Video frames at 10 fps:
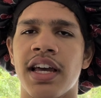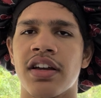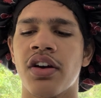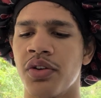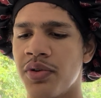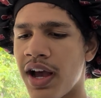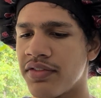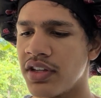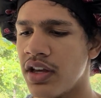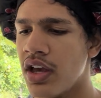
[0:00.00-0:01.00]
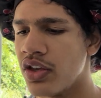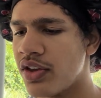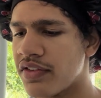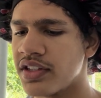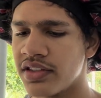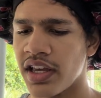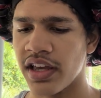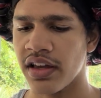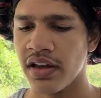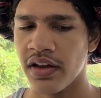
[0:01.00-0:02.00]
that go. You have to
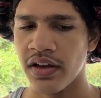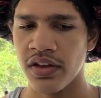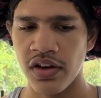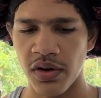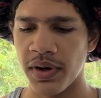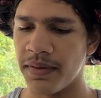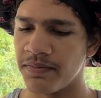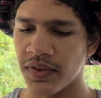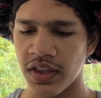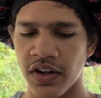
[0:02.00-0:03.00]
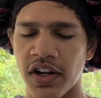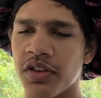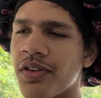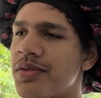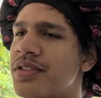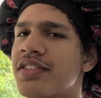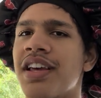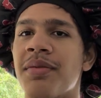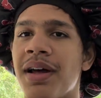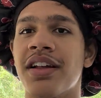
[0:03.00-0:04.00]
say, you know what? They're going to throw themselves out
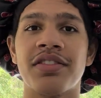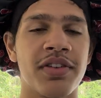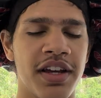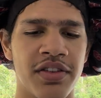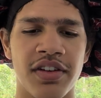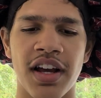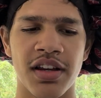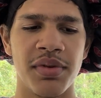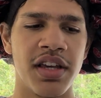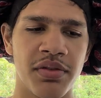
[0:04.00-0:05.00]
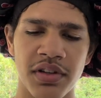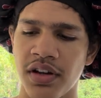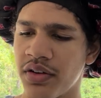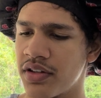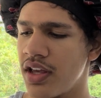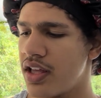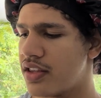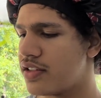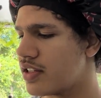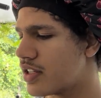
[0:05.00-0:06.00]
of balance, right? They're not going to be equally yoked.
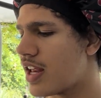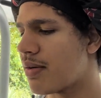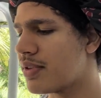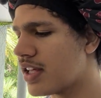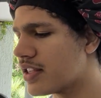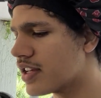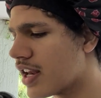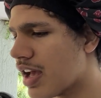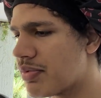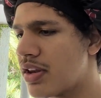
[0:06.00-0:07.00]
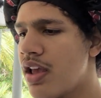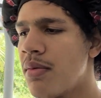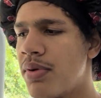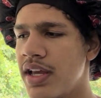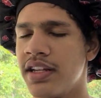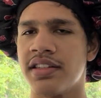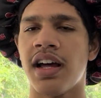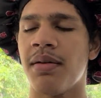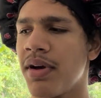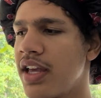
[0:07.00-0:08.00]
This thing can happen, that thing can happen, but it is
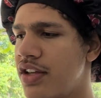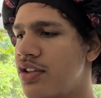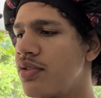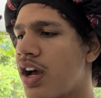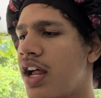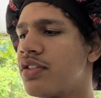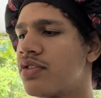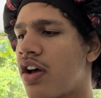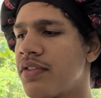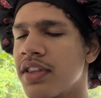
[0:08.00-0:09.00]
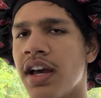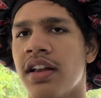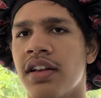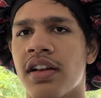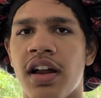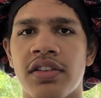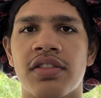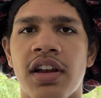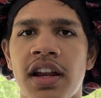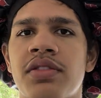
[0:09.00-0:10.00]
not my issue. God is solving that. God is
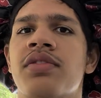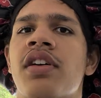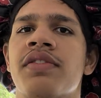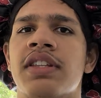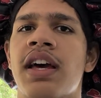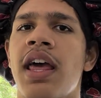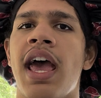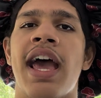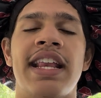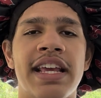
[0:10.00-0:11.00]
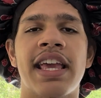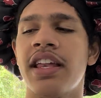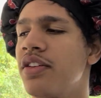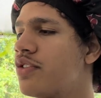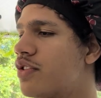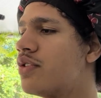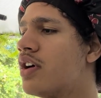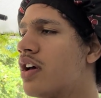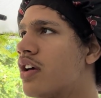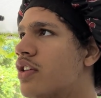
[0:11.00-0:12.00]
resolving that. And he can use you.
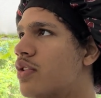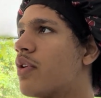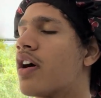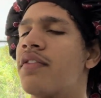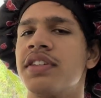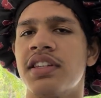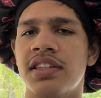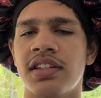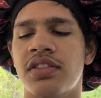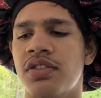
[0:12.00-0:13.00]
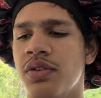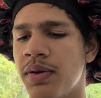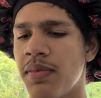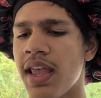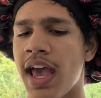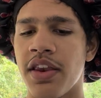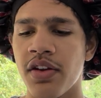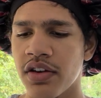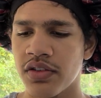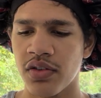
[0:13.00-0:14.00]
You are of assistance to him. And you
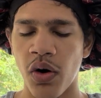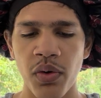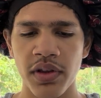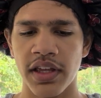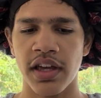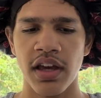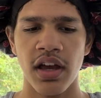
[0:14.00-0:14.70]
can totally